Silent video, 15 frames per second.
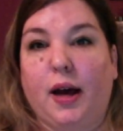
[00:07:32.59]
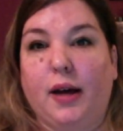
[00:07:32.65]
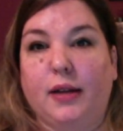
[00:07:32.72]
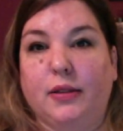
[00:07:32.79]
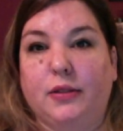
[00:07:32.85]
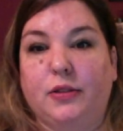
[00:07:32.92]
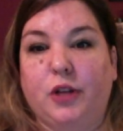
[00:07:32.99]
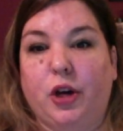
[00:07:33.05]

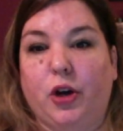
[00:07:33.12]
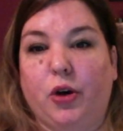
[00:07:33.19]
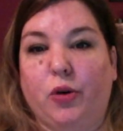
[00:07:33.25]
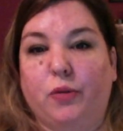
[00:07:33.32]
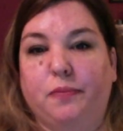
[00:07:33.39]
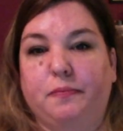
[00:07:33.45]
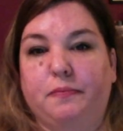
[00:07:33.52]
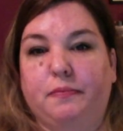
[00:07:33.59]

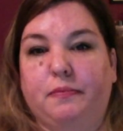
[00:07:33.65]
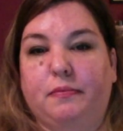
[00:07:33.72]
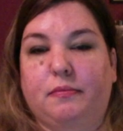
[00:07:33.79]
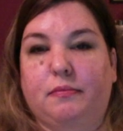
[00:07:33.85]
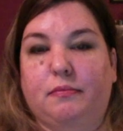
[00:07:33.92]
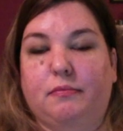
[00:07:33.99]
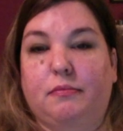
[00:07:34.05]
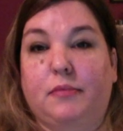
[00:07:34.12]
so
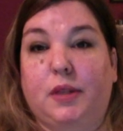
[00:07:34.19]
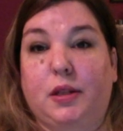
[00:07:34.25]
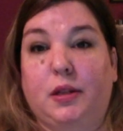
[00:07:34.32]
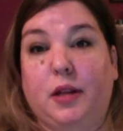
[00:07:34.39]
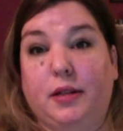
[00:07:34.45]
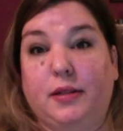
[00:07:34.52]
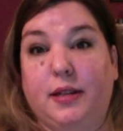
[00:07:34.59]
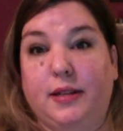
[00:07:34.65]

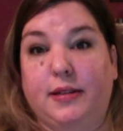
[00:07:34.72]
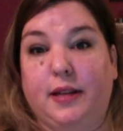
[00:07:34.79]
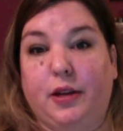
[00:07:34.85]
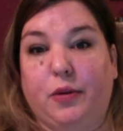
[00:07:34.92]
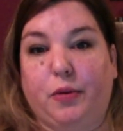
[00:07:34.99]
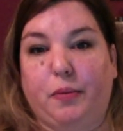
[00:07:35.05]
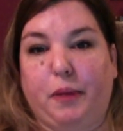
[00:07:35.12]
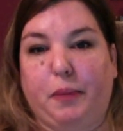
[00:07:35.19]
it's easy
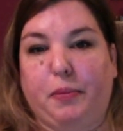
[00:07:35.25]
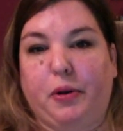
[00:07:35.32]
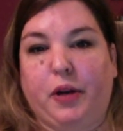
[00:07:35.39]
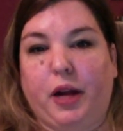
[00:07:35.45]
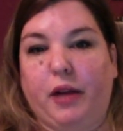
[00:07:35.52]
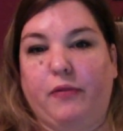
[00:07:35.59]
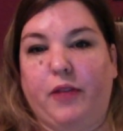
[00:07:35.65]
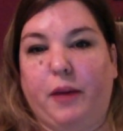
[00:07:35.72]
to remember.
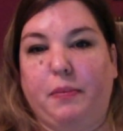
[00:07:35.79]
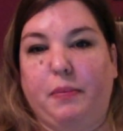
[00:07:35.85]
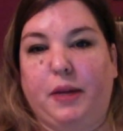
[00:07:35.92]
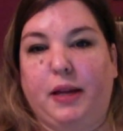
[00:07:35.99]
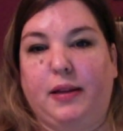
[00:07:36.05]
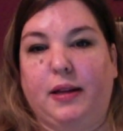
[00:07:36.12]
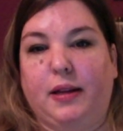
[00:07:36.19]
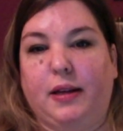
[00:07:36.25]
None of them
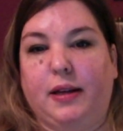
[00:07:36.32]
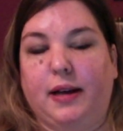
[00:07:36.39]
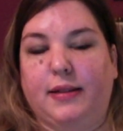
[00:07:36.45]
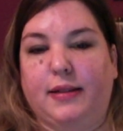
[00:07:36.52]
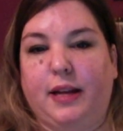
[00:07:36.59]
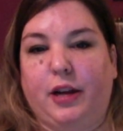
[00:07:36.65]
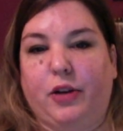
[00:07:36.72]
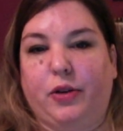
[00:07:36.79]
need the
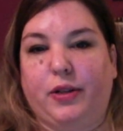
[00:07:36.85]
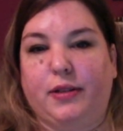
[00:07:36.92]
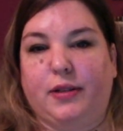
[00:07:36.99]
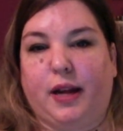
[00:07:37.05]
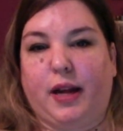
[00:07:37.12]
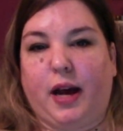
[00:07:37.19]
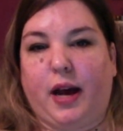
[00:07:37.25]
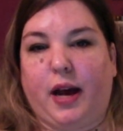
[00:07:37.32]
gusset increase
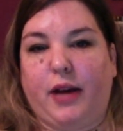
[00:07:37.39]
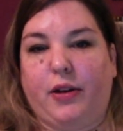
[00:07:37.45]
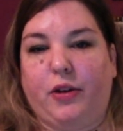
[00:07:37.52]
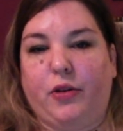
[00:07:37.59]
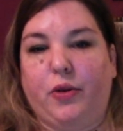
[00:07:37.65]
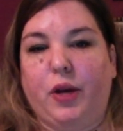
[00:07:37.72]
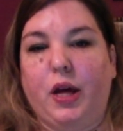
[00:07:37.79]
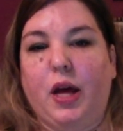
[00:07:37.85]
like I do.
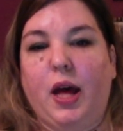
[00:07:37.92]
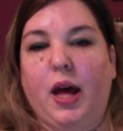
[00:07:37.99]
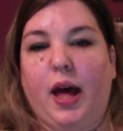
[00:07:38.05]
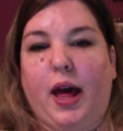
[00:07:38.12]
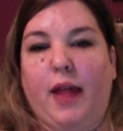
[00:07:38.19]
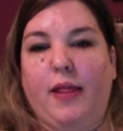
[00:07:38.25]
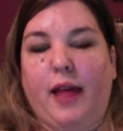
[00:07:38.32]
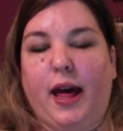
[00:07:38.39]

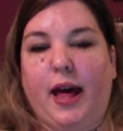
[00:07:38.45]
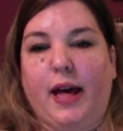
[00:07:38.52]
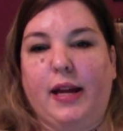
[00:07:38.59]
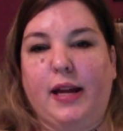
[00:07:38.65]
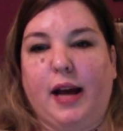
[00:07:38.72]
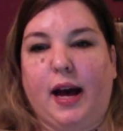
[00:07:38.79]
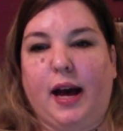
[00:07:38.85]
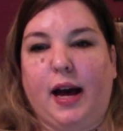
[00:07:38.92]
And
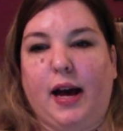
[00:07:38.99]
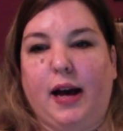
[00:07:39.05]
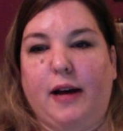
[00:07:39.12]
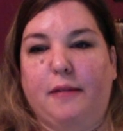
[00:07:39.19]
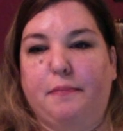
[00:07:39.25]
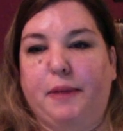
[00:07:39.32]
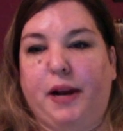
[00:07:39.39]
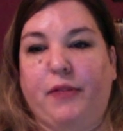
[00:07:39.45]
then,
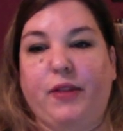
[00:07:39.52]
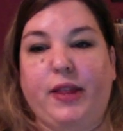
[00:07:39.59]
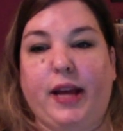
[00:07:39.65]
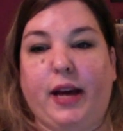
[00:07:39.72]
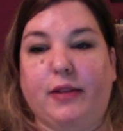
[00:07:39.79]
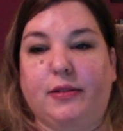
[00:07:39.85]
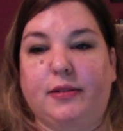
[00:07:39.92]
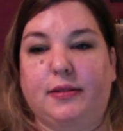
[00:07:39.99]
but everything
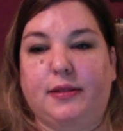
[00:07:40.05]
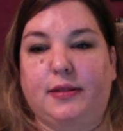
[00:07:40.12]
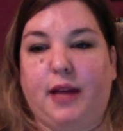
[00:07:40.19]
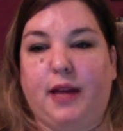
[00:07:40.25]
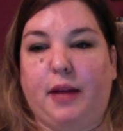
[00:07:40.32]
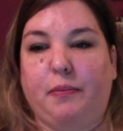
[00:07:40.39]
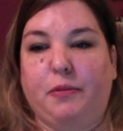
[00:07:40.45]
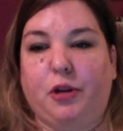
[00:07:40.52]
else is the
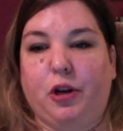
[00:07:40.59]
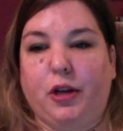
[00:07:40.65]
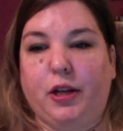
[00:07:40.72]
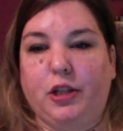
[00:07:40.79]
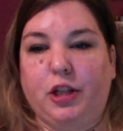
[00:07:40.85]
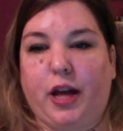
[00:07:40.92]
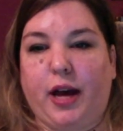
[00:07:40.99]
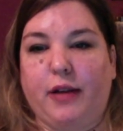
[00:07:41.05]
same.
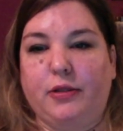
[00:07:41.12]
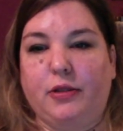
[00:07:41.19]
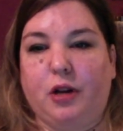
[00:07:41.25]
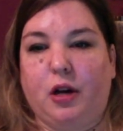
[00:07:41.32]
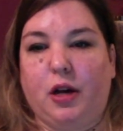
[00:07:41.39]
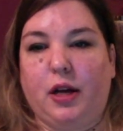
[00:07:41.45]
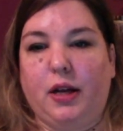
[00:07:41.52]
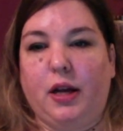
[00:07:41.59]
Turkish cast
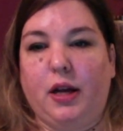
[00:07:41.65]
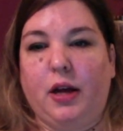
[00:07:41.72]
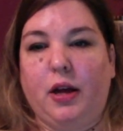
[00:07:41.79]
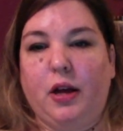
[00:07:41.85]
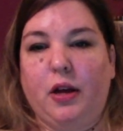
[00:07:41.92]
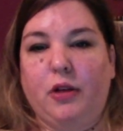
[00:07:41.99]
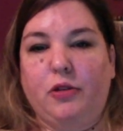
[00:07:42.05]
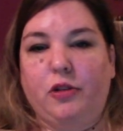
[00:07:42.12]
on,
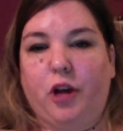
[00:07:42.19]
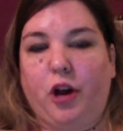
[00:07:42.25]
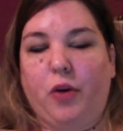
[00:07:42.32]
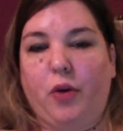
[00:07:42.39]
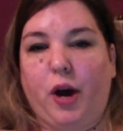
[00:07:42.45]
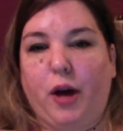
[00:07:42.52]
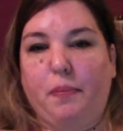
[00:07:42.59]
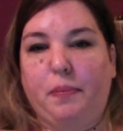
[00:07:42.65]
toe
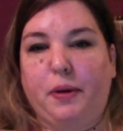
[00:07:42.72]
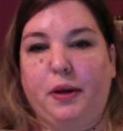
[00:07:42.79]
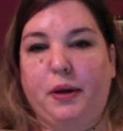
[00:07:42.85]
up.